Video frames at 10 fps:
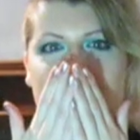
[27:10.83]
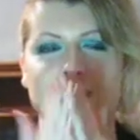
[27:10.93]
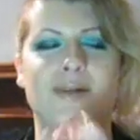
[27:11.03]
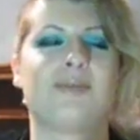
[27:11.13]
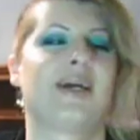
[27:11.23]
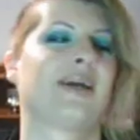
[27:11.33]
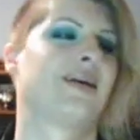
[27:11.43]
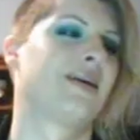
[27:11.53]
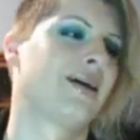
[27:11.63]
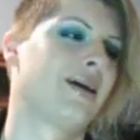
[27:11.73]
Oh my
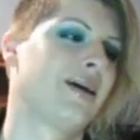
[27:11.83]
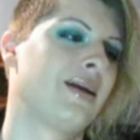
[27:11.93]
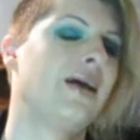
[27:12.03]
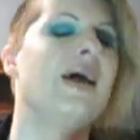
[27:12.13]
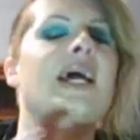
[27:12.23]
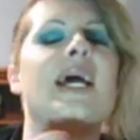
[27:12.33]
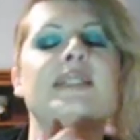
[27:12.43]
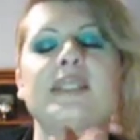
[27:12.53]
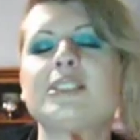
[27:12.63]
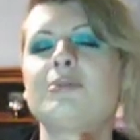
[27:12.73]
god.
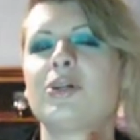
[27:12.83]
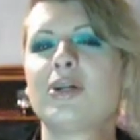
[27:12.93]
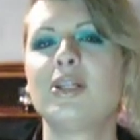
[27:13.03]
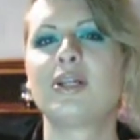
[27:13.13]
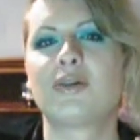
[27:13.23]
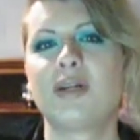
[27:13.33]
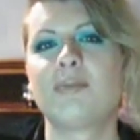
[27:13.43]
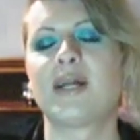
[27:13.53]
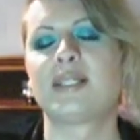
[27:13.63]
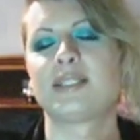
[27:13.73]
It does smell good in the cream,
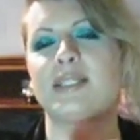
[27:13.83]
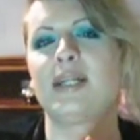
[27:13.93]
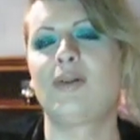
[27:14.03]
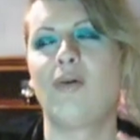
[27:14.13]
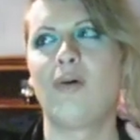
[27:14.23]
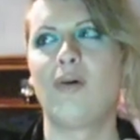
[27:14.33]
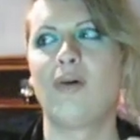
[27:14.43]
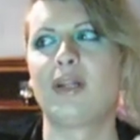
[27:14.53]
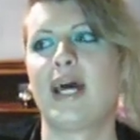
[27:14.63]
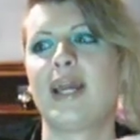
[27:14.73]
but as I said in the
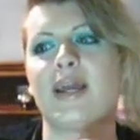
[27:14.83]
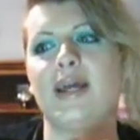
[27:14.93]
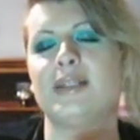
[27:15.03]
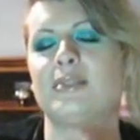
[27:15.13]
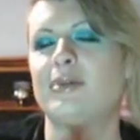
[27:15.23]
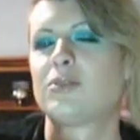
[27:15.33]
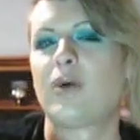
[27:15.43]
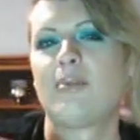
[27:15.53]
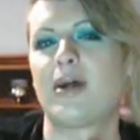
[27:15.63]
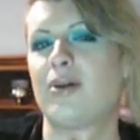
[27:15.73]
whole, like, it smells
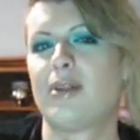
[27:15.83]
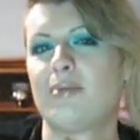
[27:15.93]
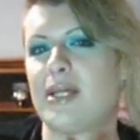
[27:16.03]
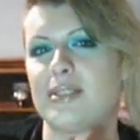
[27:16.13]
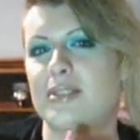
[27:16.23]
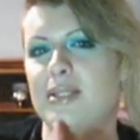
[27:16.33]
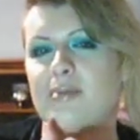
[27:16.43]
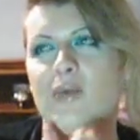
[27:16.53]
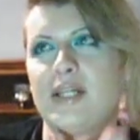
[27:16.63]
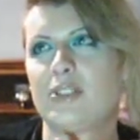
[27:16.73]
way better in the mist
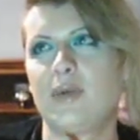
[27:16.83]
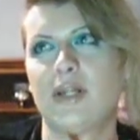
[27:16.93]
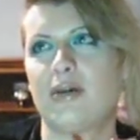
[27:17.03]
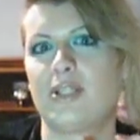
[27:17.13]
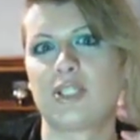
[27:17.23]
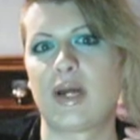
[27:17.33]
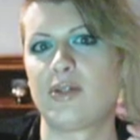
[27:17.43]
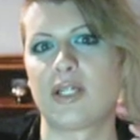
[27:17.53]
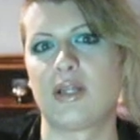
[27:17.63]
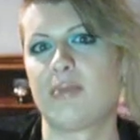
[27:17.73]
and way sweeter in the shower
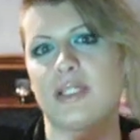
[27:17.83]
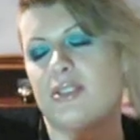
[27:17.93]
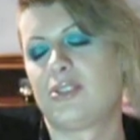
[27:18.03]
gel in the mist.